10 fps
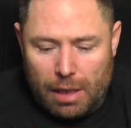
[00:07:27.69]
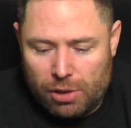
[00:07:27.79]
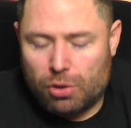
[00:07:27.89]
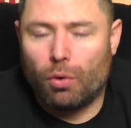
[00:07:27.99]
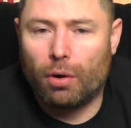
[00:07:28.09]
they
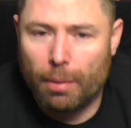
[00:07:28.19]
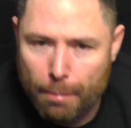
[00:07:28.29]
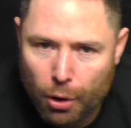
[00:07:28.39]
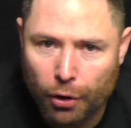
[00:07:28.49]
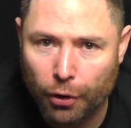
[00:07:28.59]
saw a
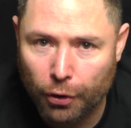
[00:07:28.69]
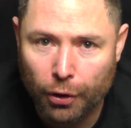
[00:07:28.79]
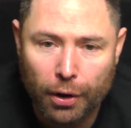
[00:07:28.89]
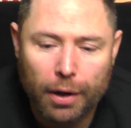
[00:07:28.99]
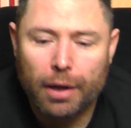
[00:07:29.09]

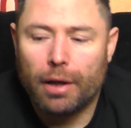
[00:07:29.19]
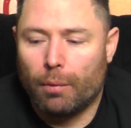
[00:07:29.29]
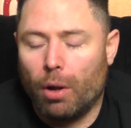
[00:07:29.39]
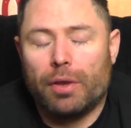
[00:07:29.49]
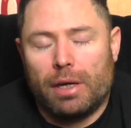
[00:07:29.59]
murder.
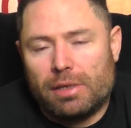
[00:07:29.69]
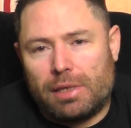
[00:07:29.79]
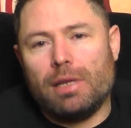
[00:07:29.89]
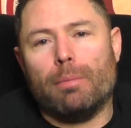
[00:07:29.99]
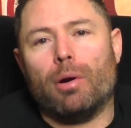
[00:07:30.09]
Well, they didn't
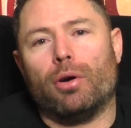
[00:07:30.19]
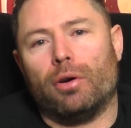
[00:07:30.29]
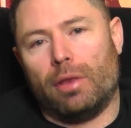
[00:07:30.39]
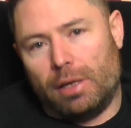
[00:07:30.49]
see the murder.